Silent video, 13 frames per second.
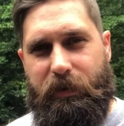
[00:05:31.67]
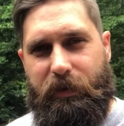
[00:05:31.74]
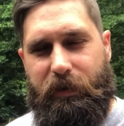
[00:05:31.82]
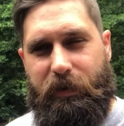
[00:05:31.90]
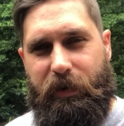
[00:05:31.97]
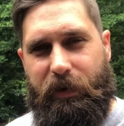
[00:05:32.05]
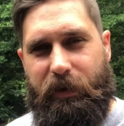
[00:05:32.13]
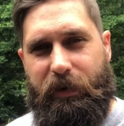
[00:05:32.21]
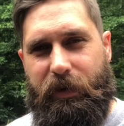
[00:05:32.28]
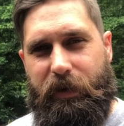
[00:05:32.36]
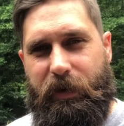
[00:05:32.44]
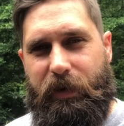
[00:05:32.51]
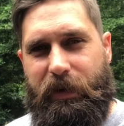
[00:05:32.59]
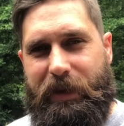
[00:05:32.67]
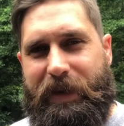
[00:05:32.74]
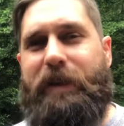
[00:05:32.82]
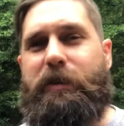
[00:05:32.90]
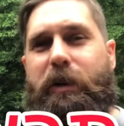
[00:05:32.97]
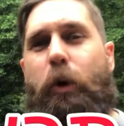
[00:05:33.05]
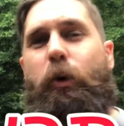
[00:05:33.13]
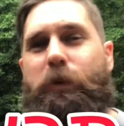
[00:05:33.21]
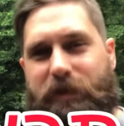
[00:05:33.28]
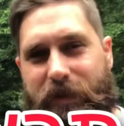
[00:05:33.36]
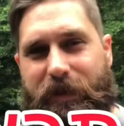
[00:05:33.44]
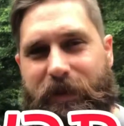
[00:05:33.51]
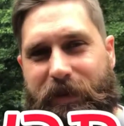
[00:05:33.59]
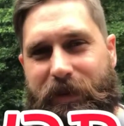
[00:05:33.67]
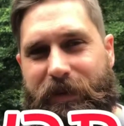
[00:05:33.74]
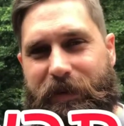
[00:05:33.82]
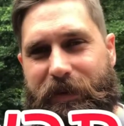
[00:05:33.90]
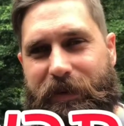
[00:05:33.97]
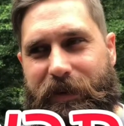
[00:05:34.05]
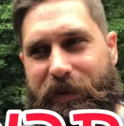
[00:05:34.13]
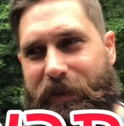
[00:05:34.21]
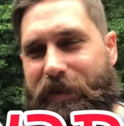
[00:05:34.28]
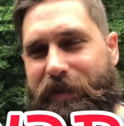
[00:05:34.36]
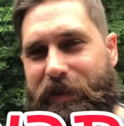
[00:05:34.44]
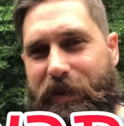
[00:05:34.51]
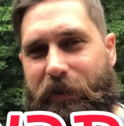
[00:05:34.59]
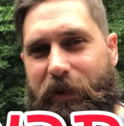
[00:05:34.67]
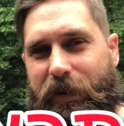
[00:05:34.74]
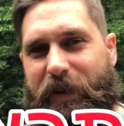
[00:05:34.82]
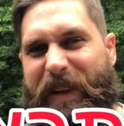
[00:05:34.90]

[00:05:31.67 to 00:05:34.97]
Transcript: All right, Lihidraot. I think I said that right.